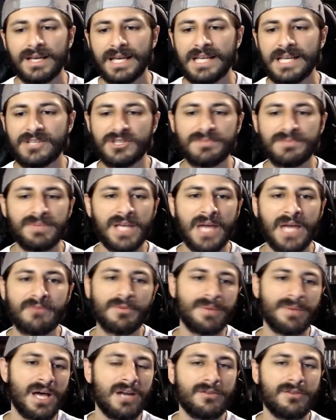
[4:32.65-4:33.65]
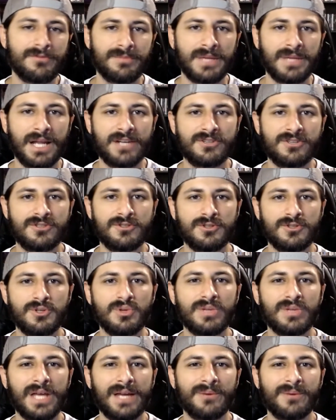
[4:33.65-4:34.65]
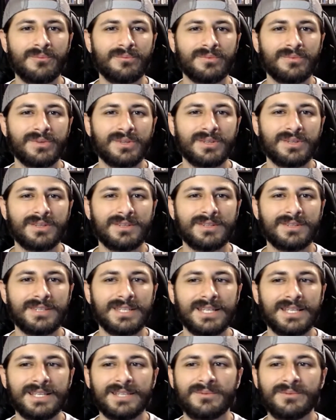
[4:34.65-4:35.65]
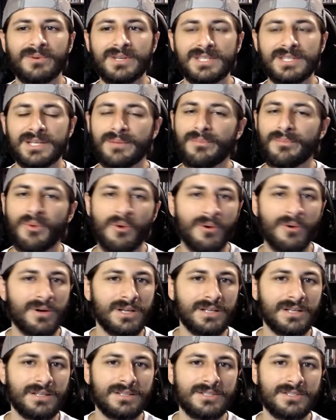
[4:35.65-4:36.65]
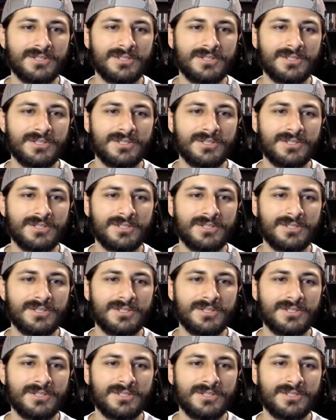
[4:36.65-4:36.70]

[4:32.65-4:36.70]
It just became repetitive for me. I just knew that it wasn't important.